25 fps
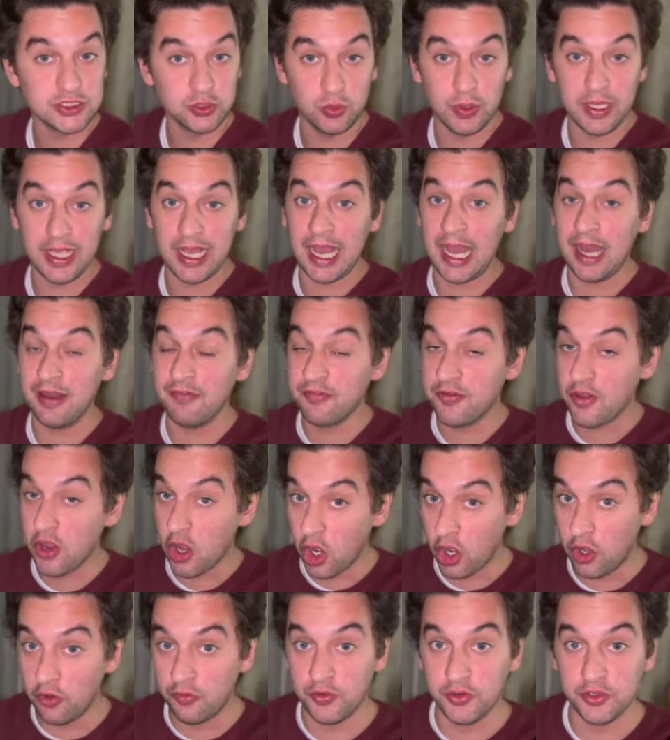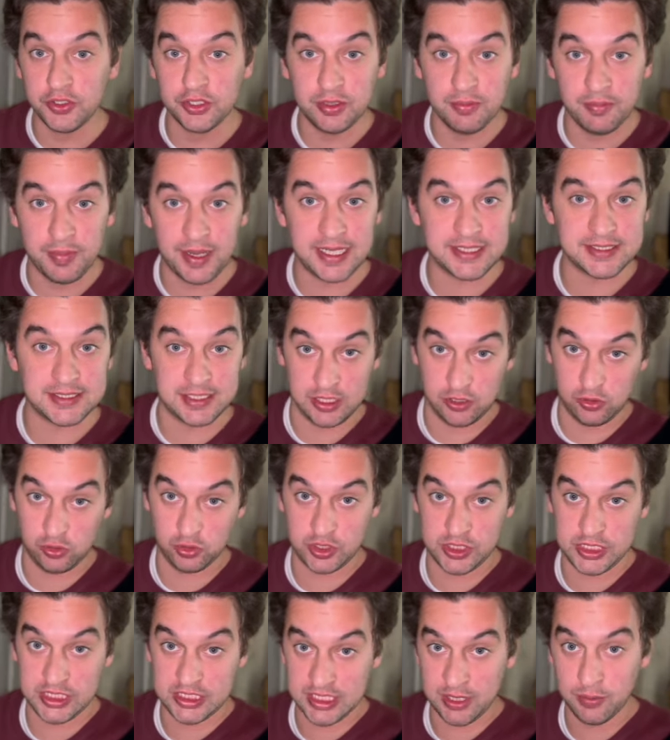We have covered the Blast
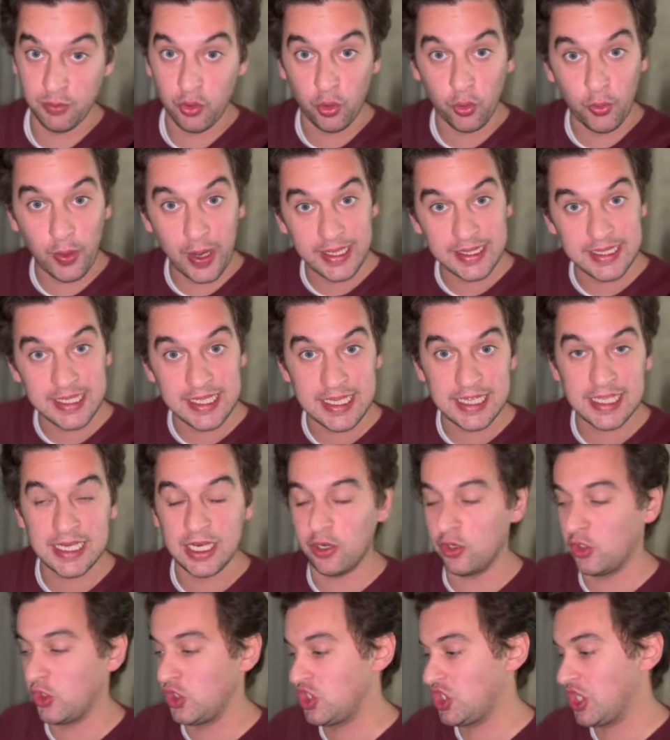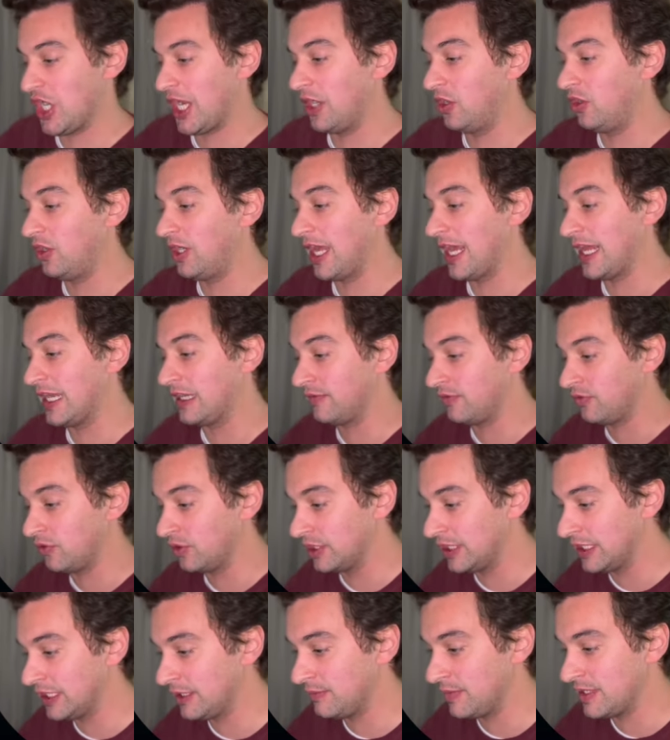ecosystem already in our channel. And if you
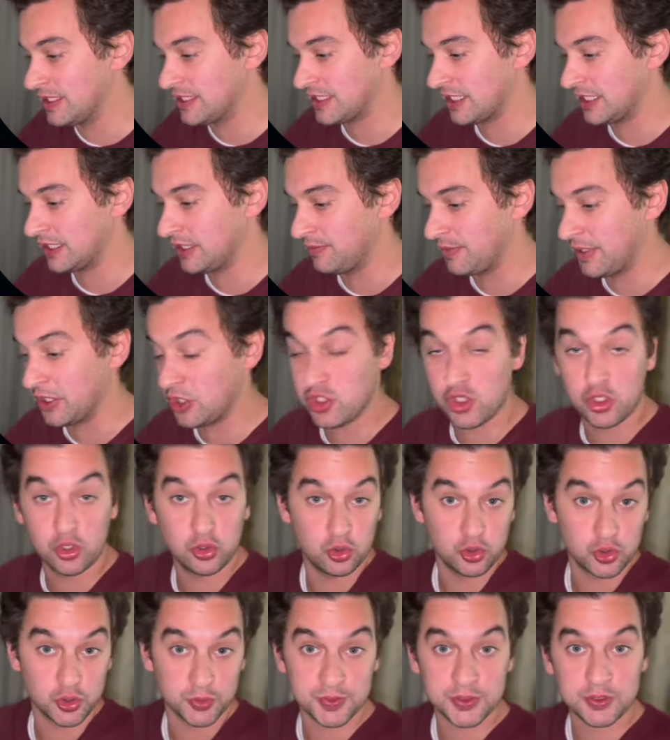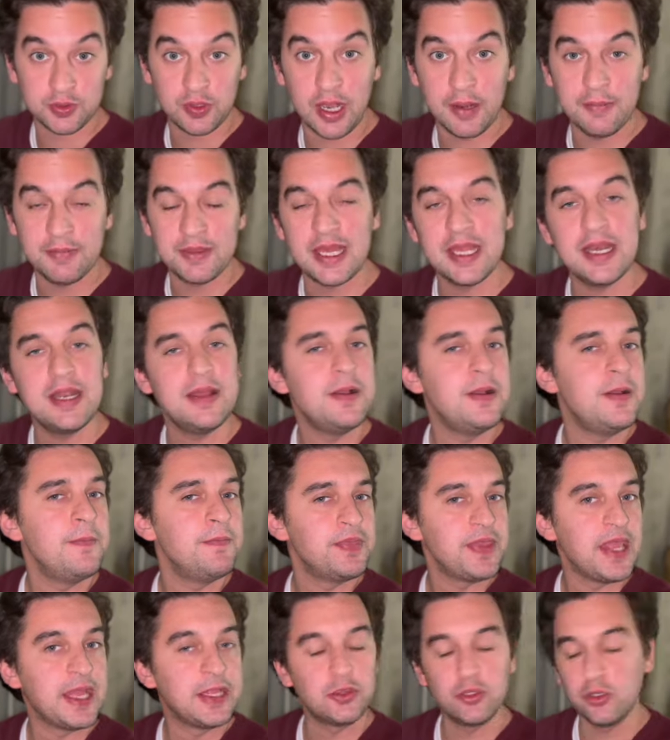did miss it, make sure to subscribe then
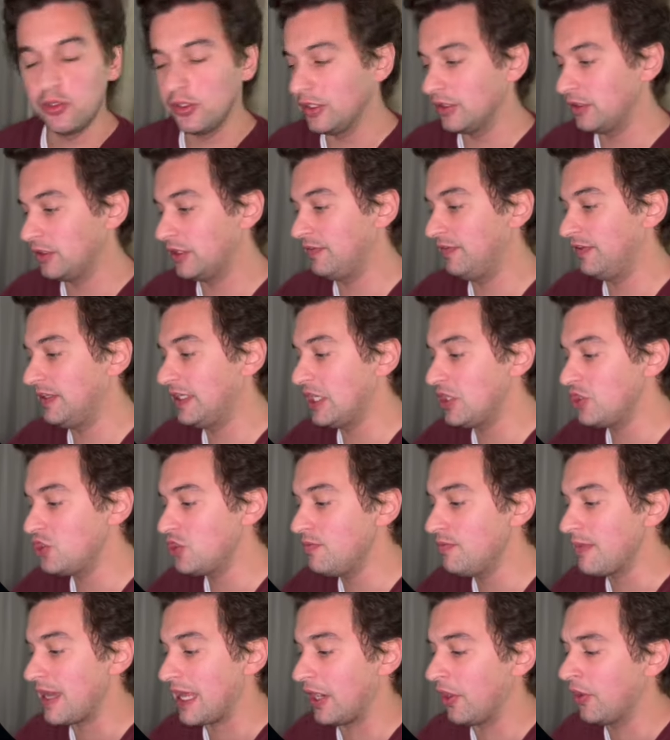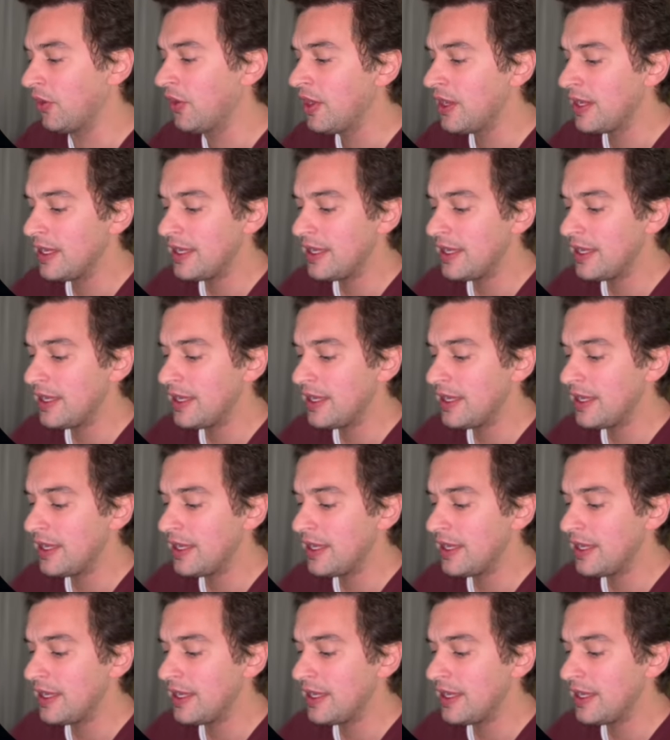and turn the notification bell on.